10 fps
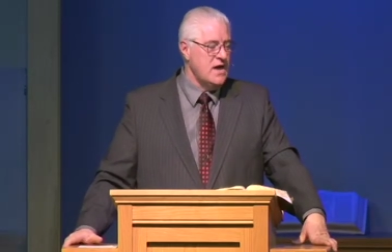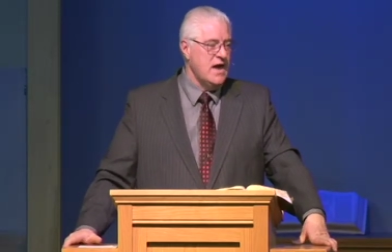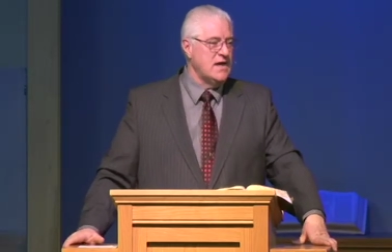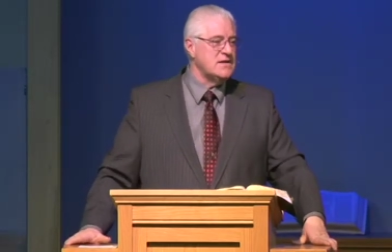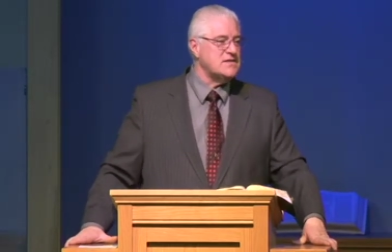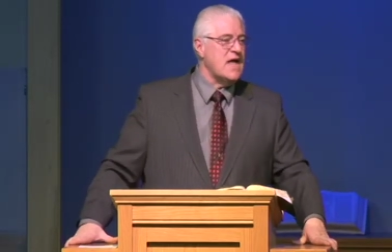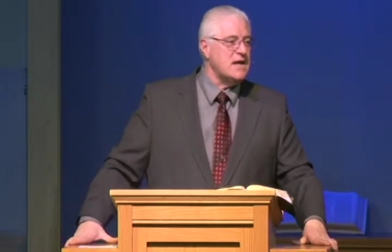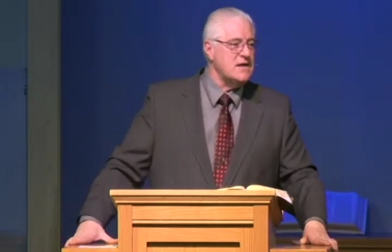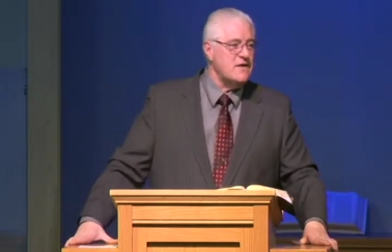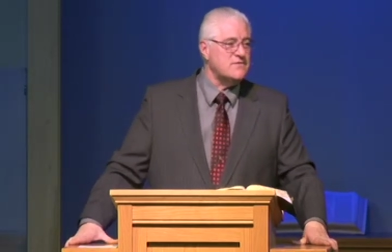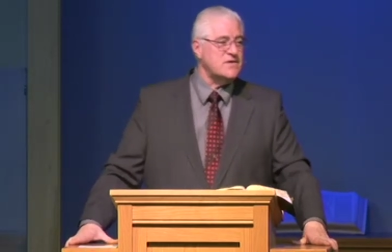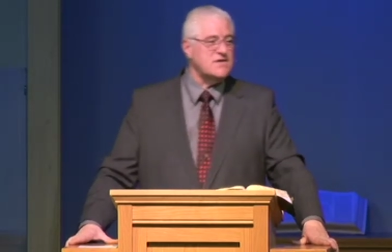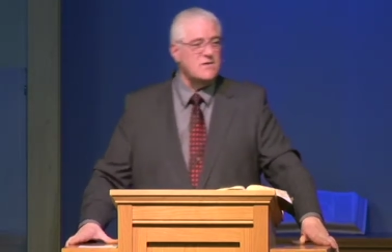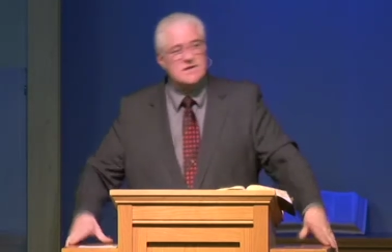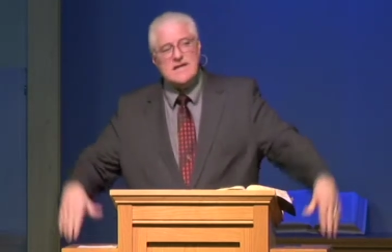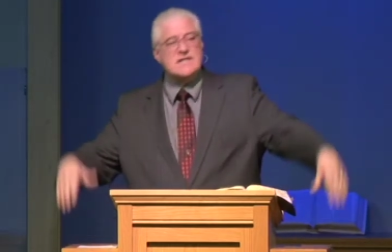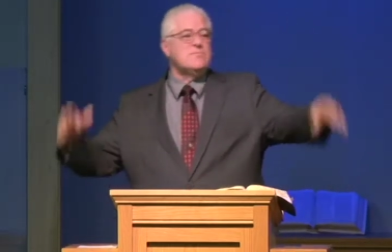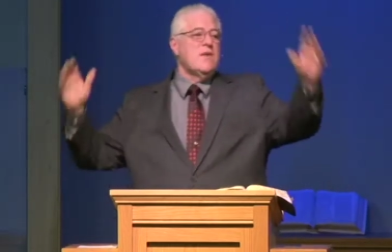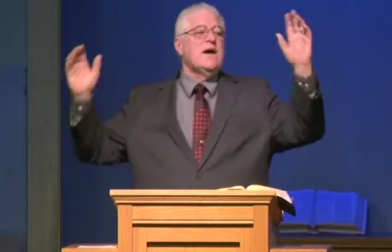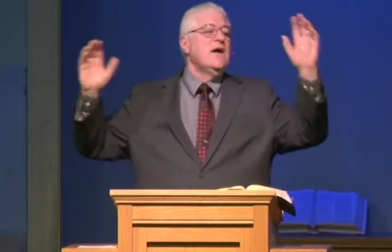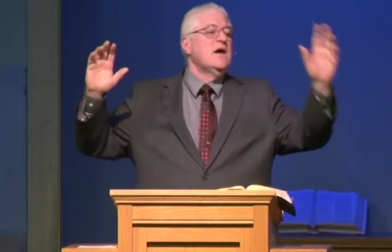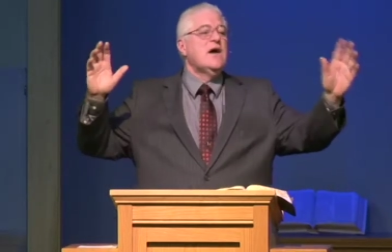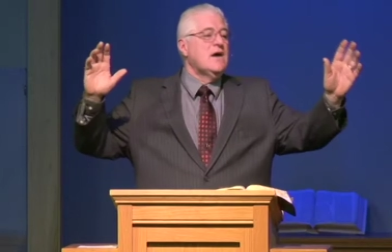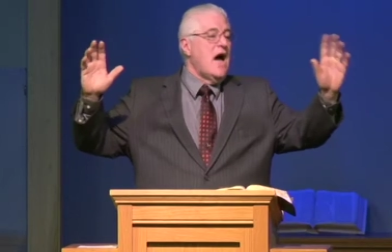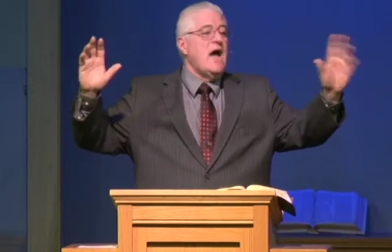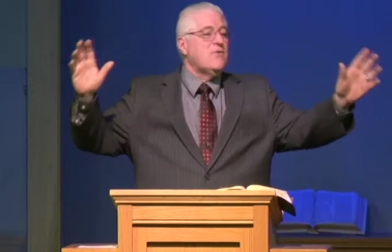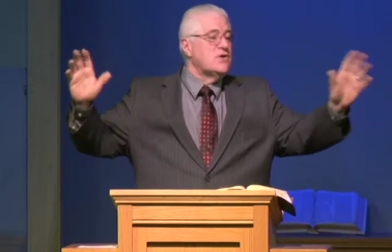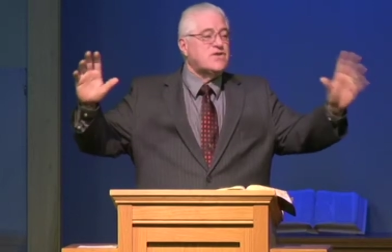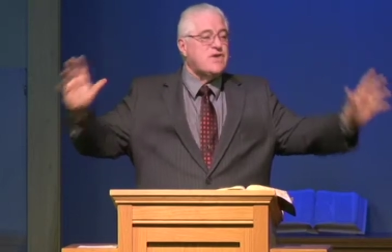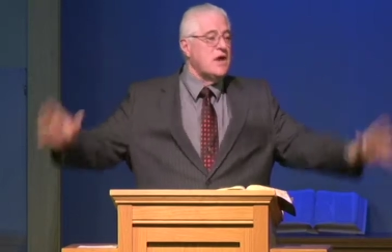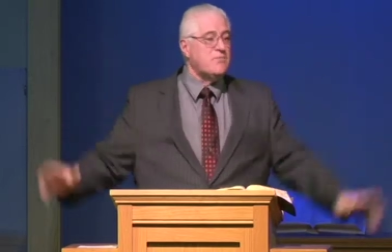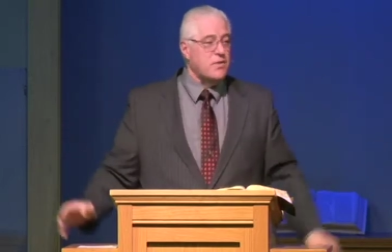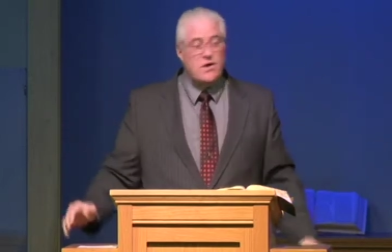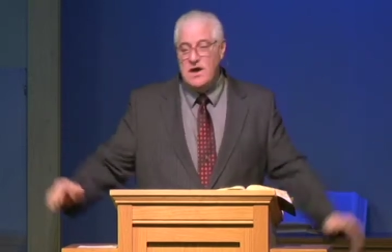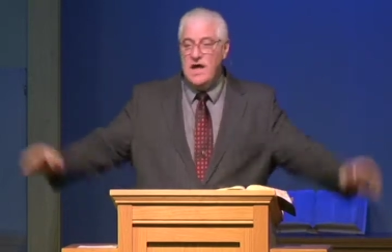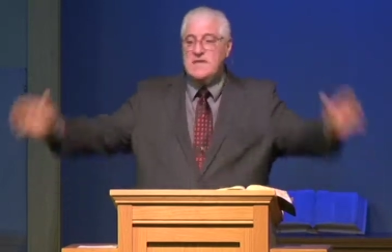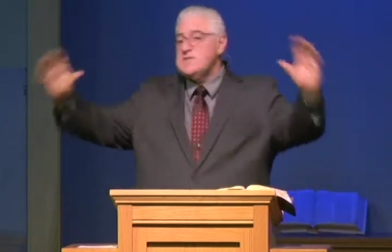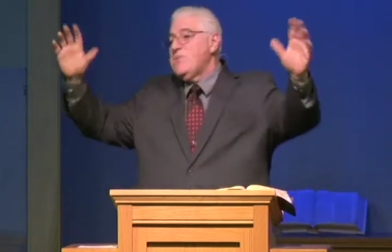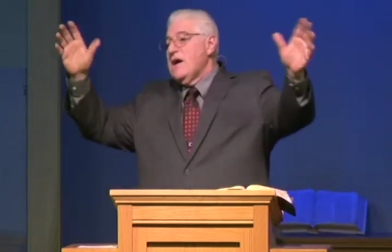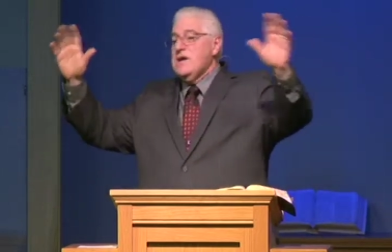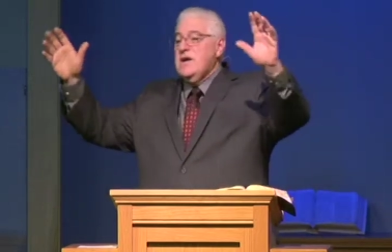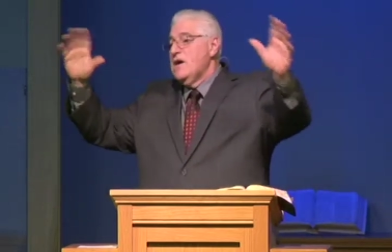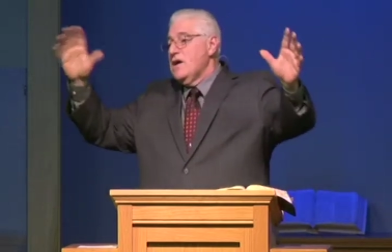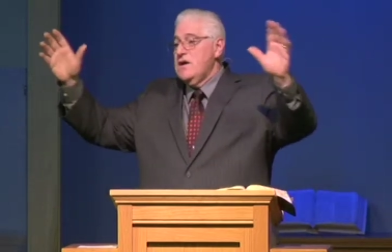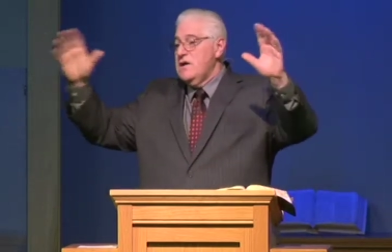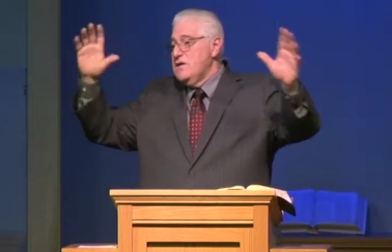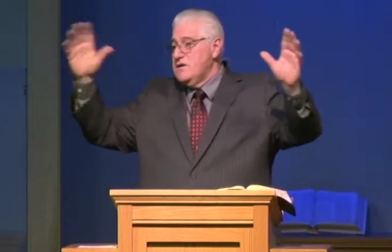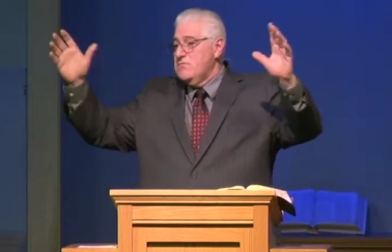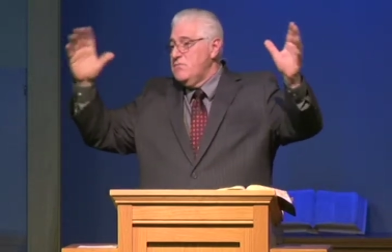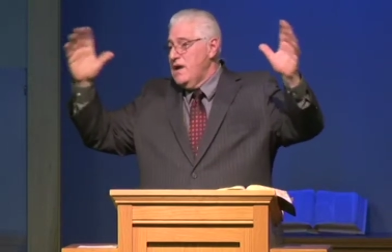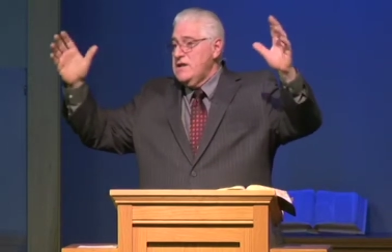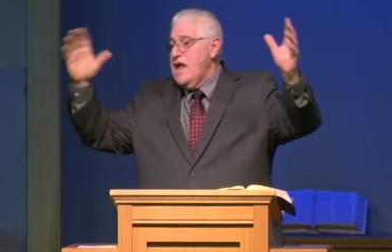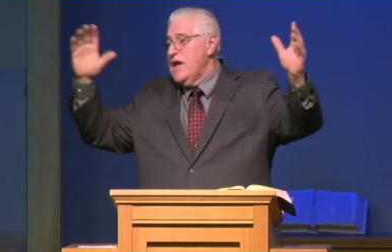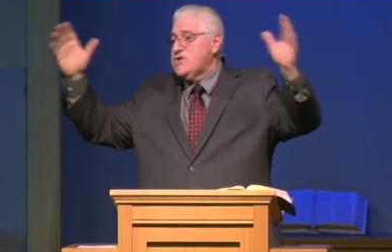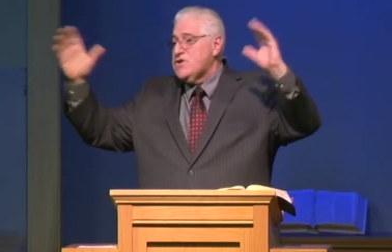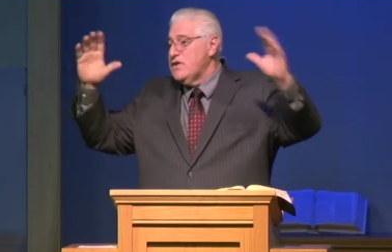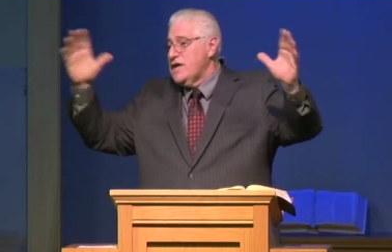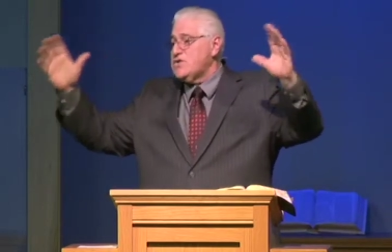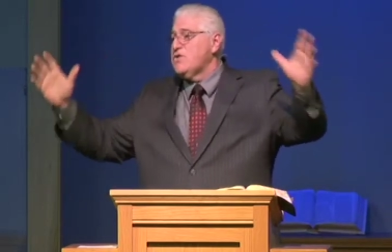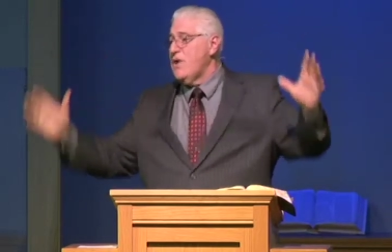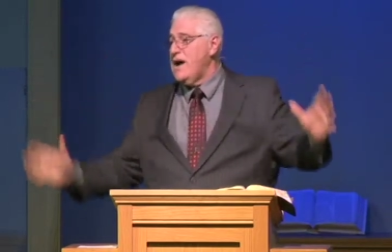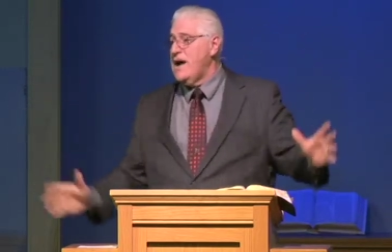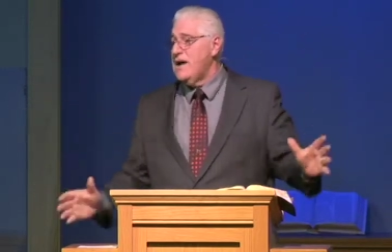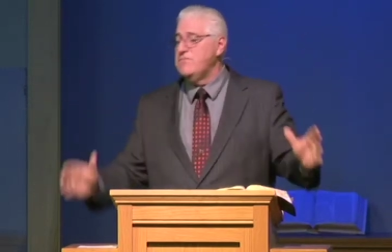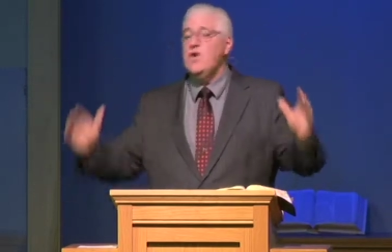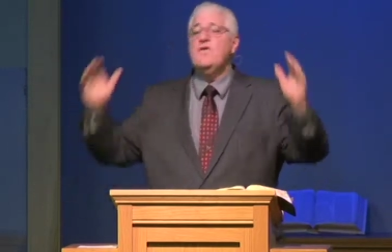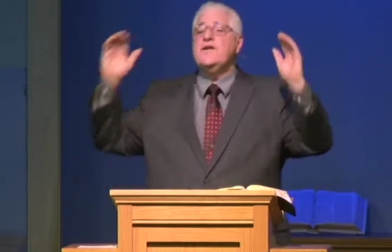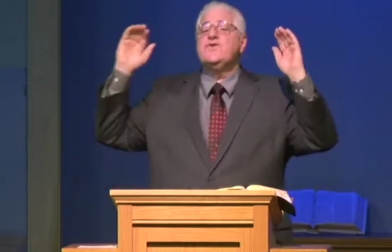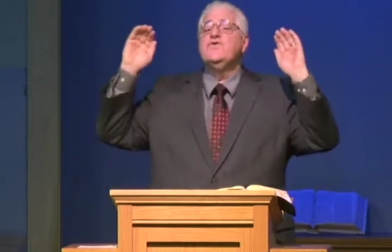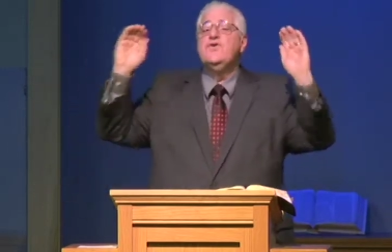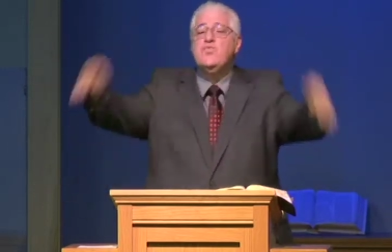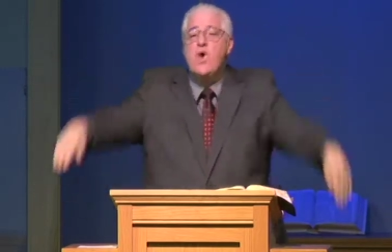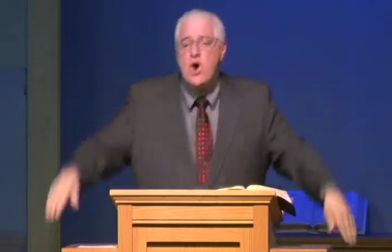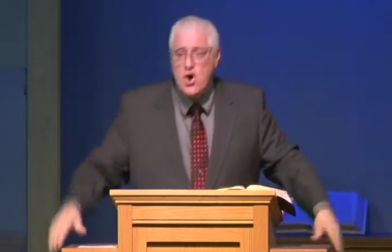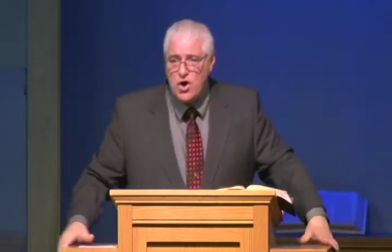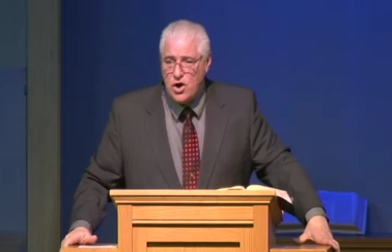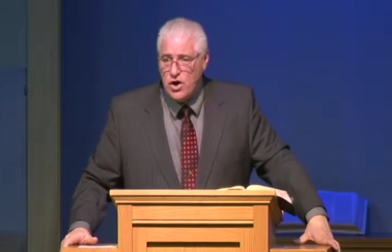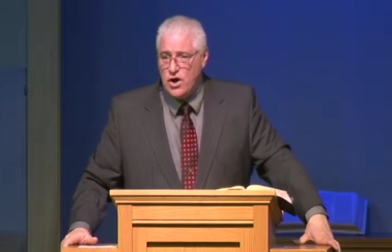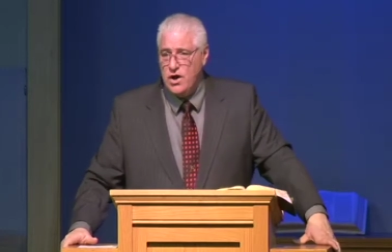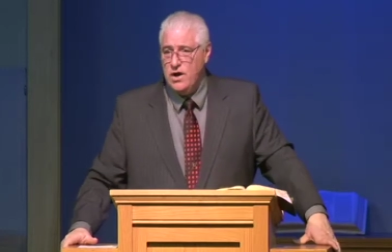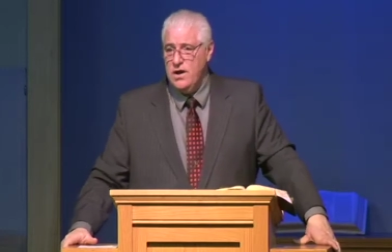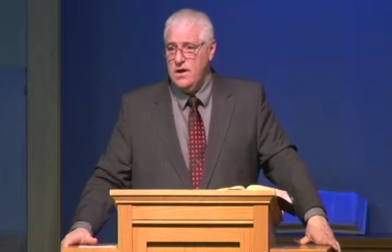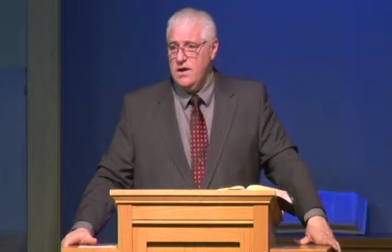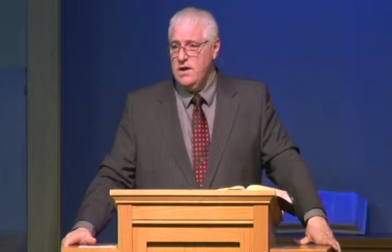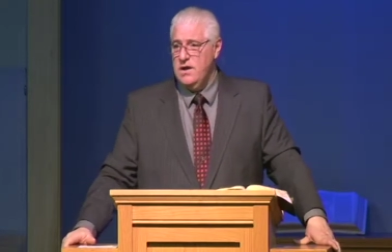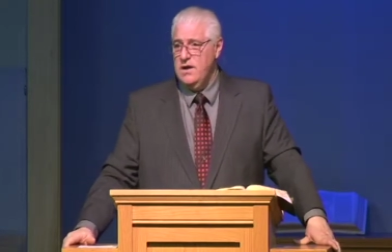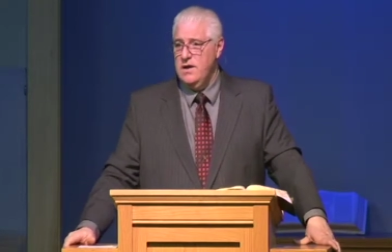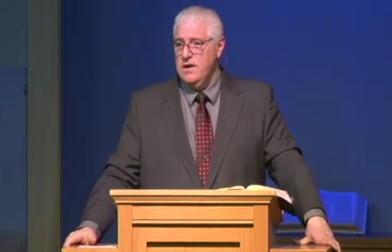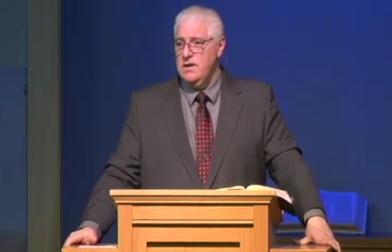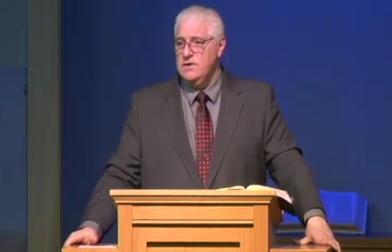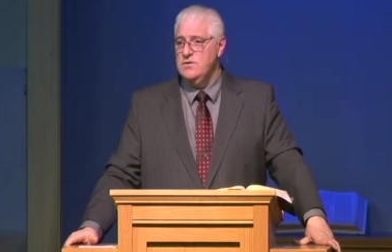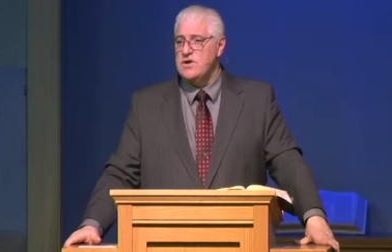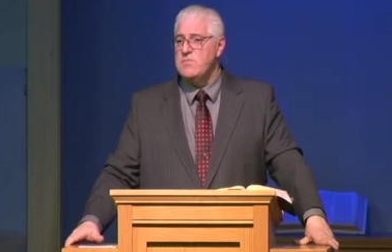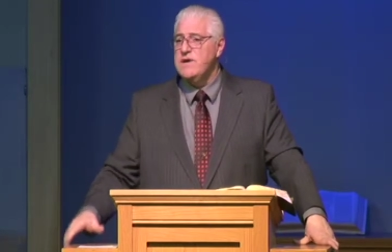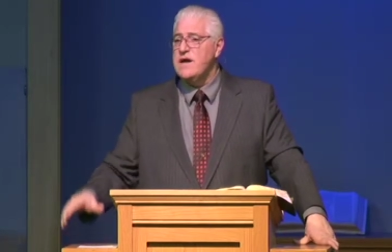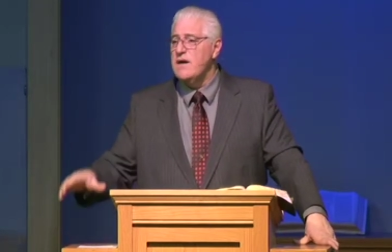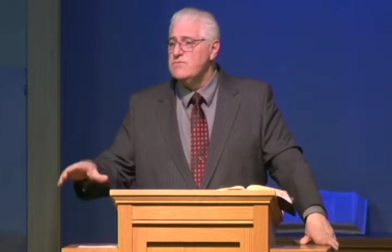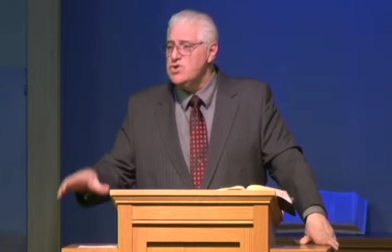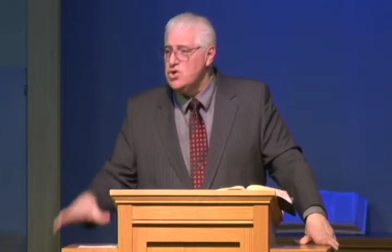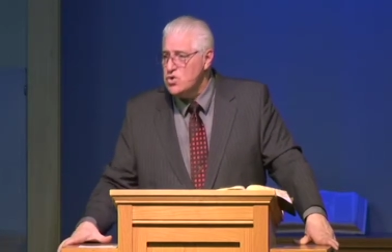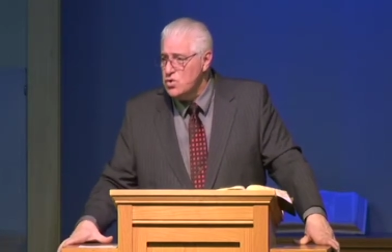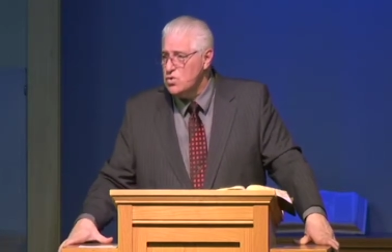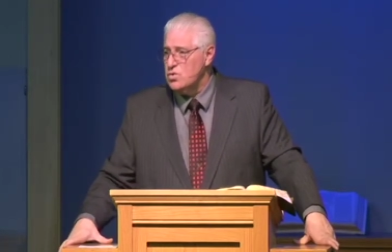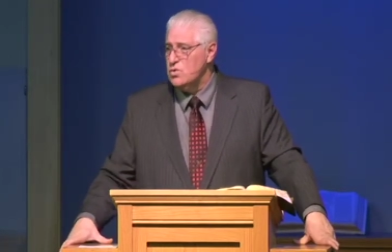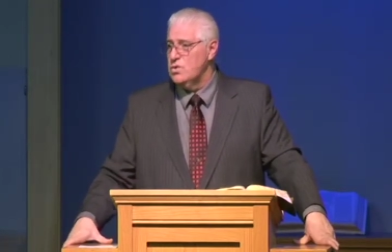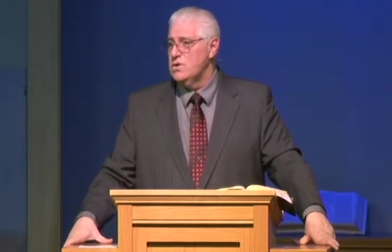And it's not enough to say, well, that's my uh, Irish temper. That's my, uh, uh my nature. That's who I am. No, that's who you were. You can become new